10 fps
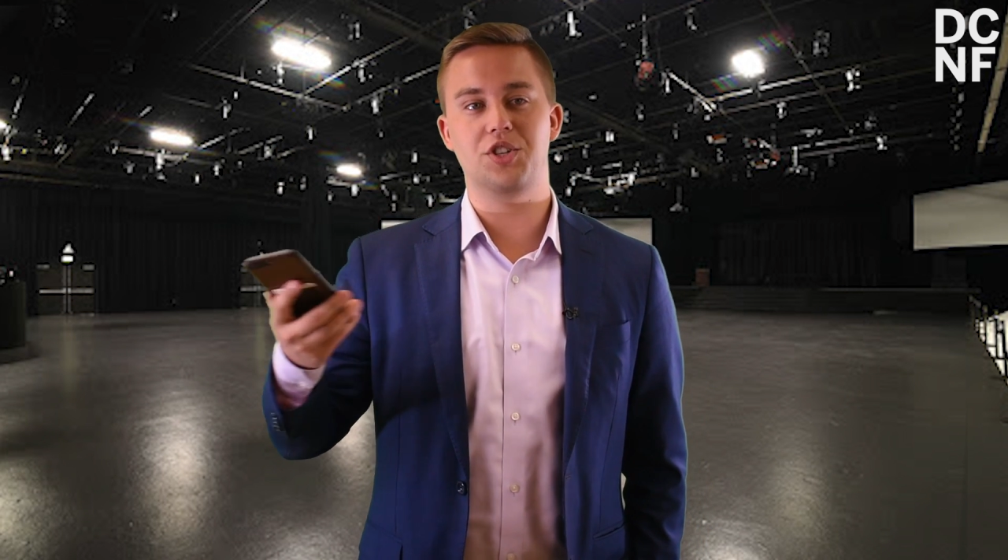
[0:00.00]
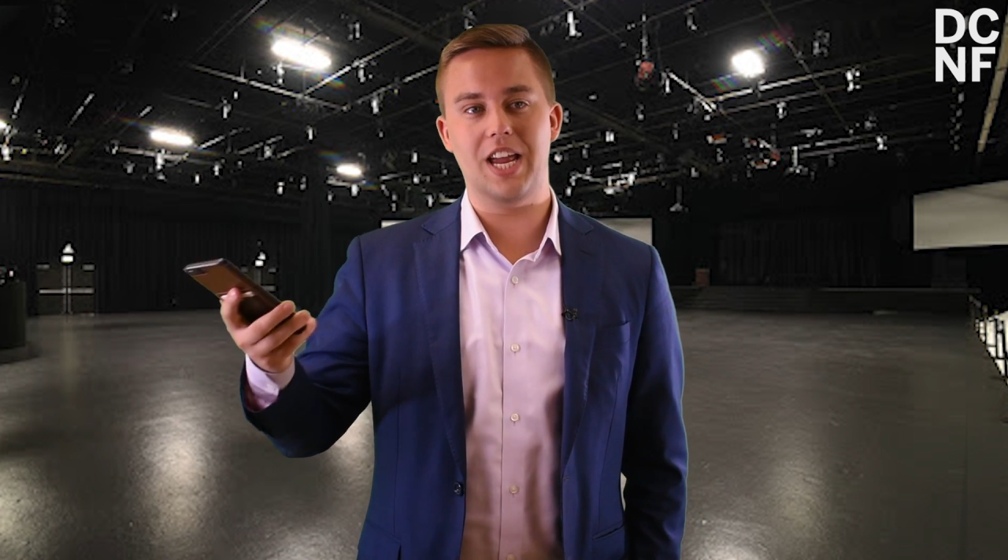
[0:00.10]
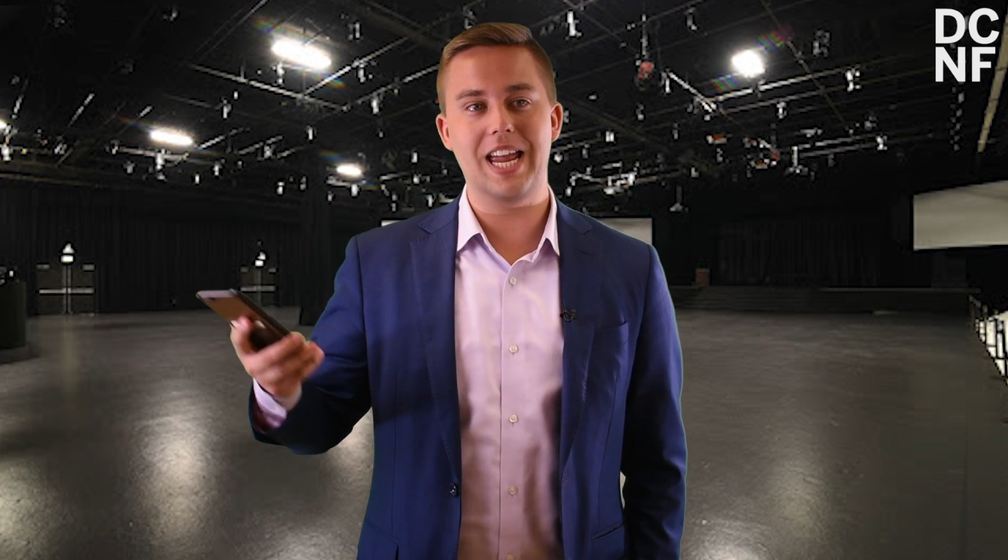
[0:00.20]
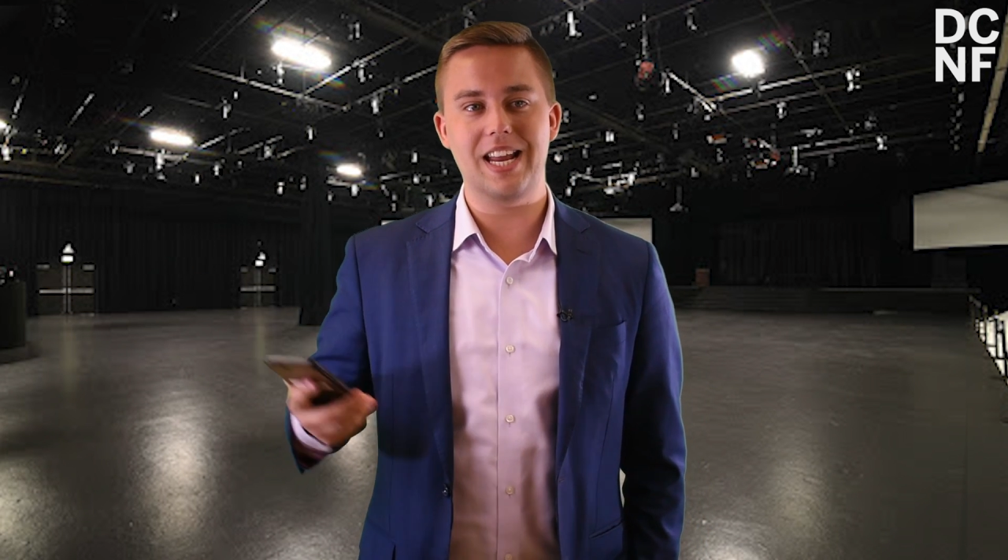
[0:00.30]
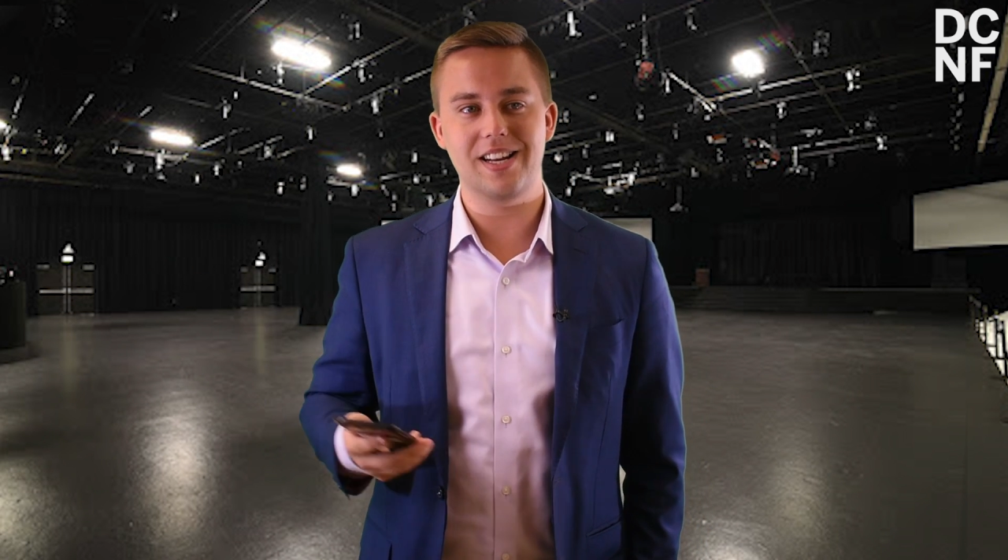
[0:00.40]

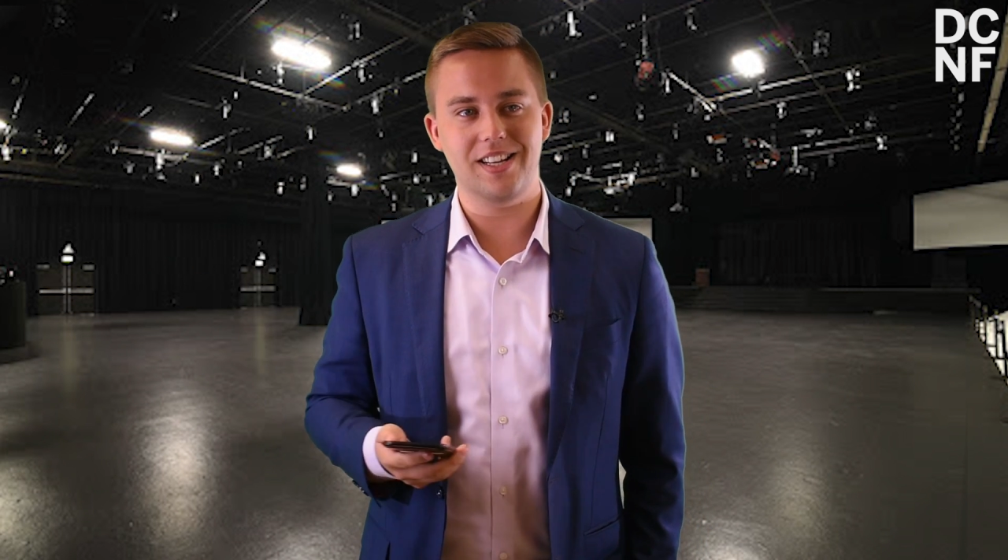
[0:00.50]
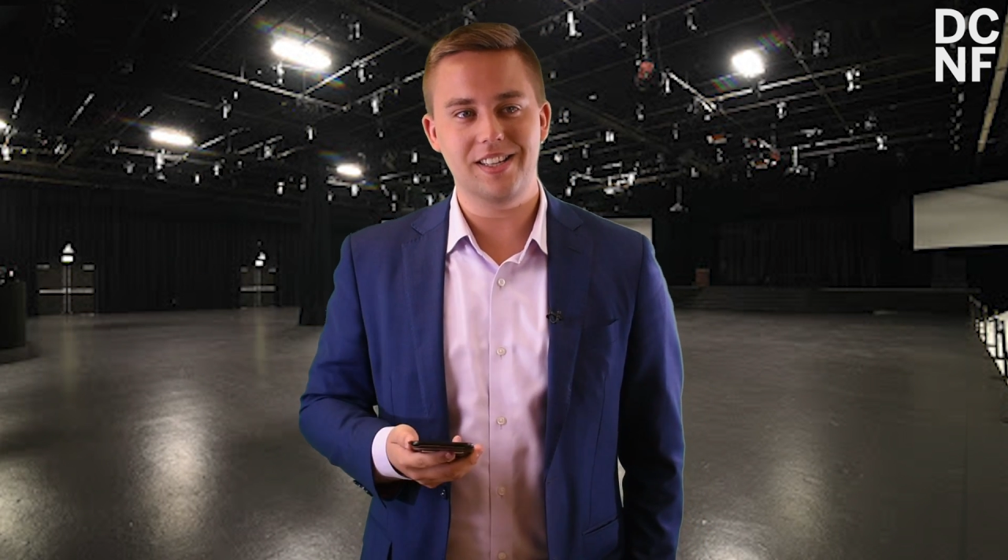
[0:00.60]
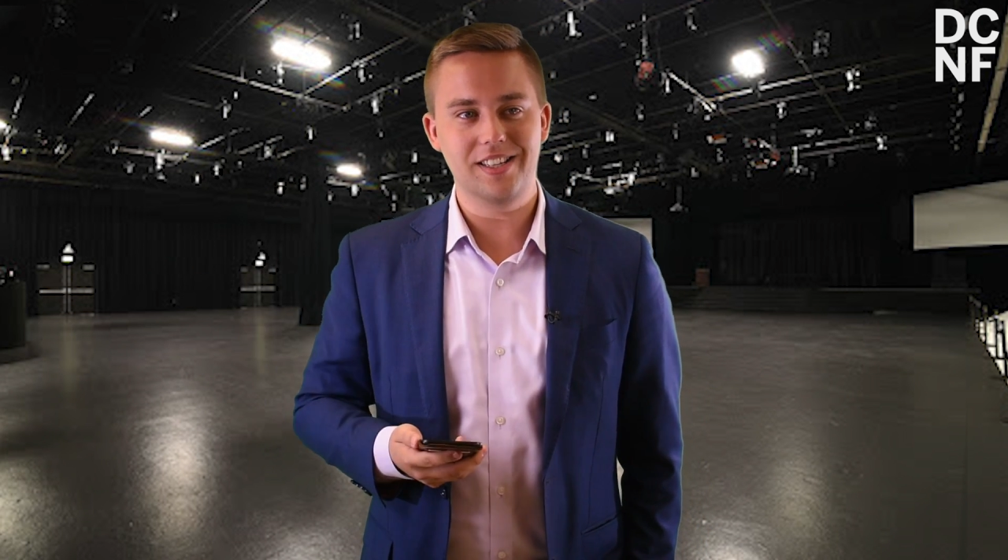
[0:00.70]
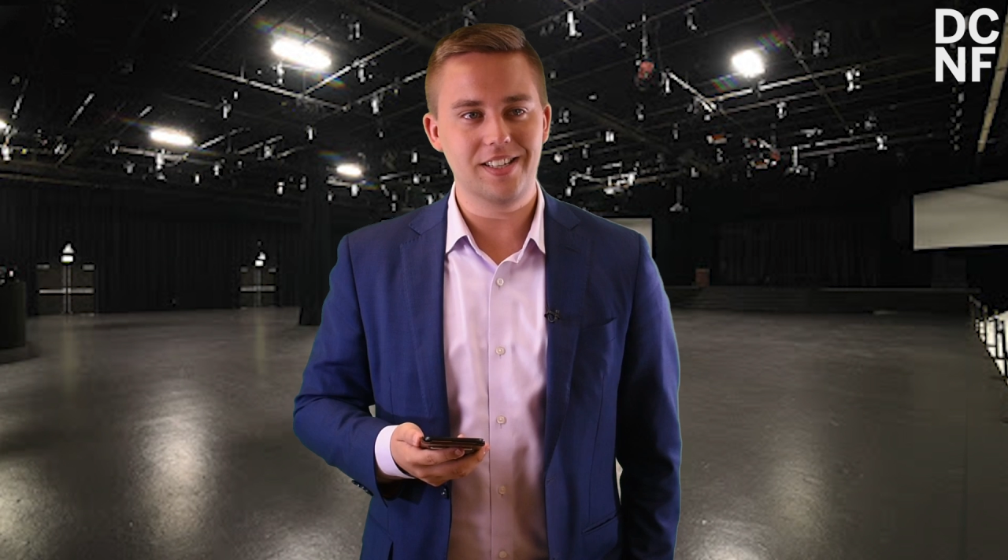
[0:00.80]
Jane